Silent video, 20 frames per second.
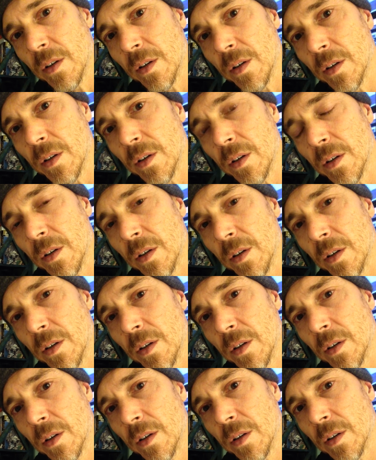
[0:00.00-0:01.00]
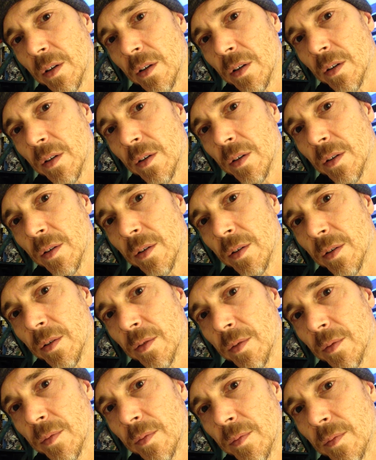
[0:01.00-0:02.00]

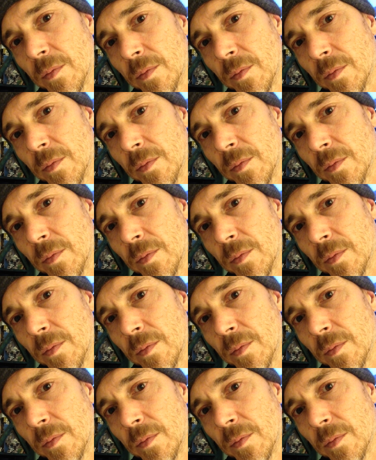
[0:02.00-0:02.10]
(silence)